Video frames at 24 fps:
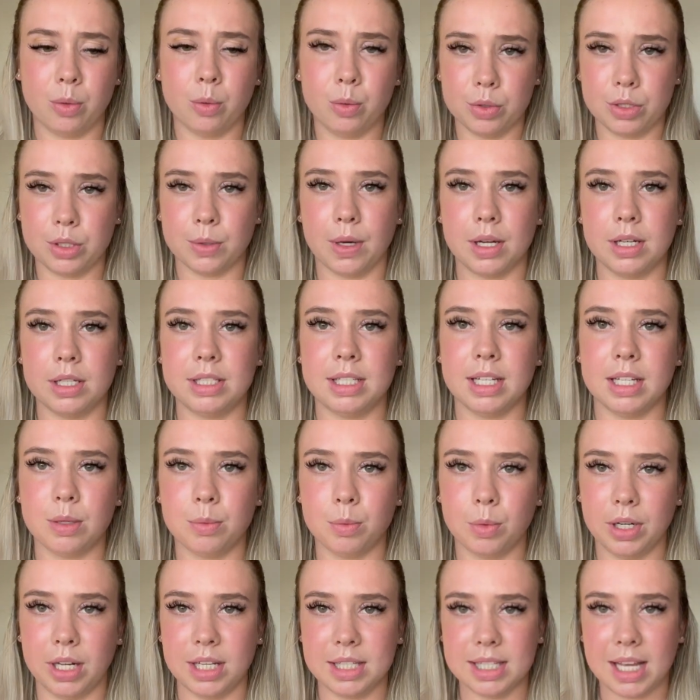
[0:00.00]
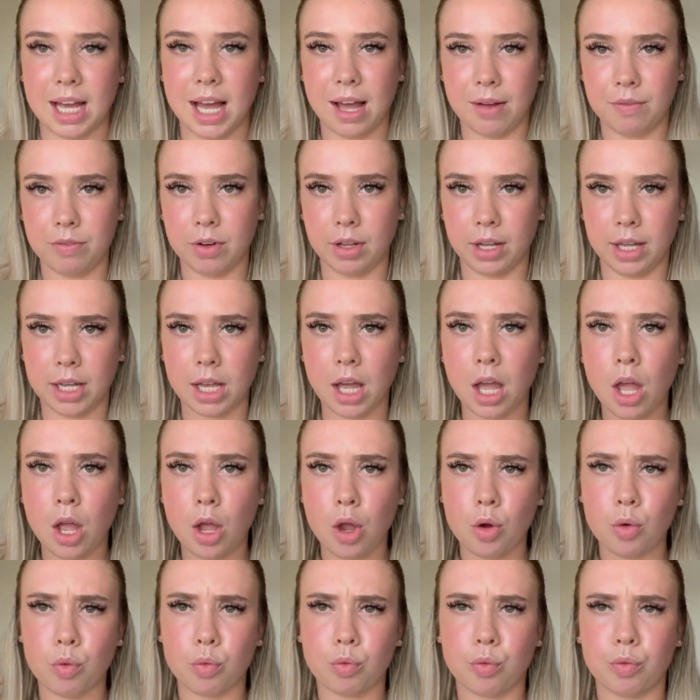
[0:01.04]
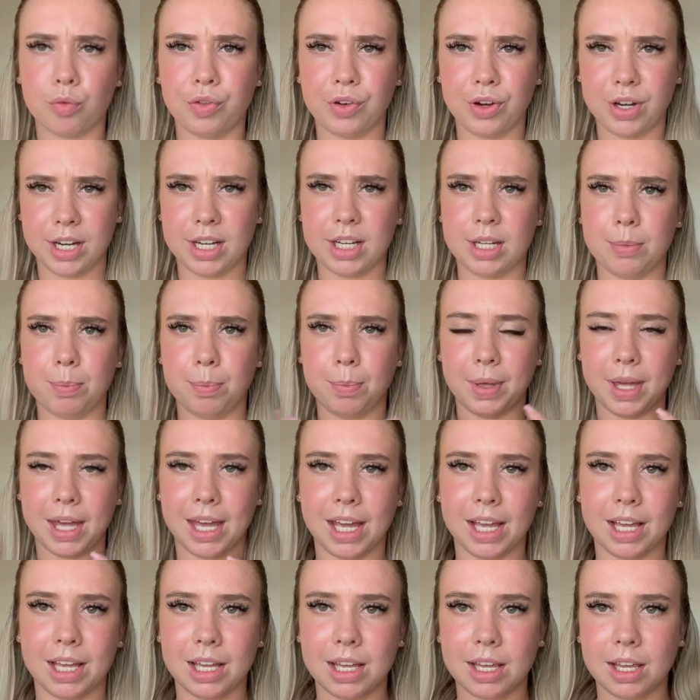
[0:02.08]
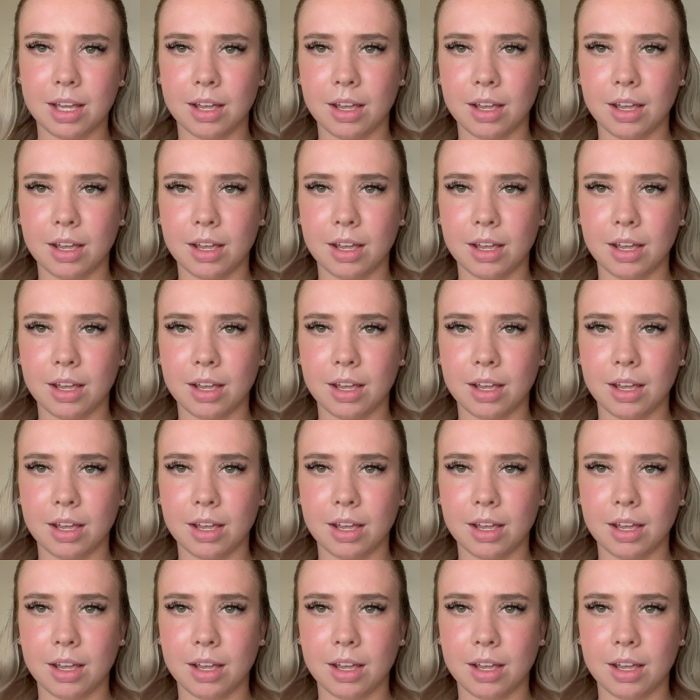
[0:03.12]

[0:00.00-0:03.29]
also I didn't want it to have like really big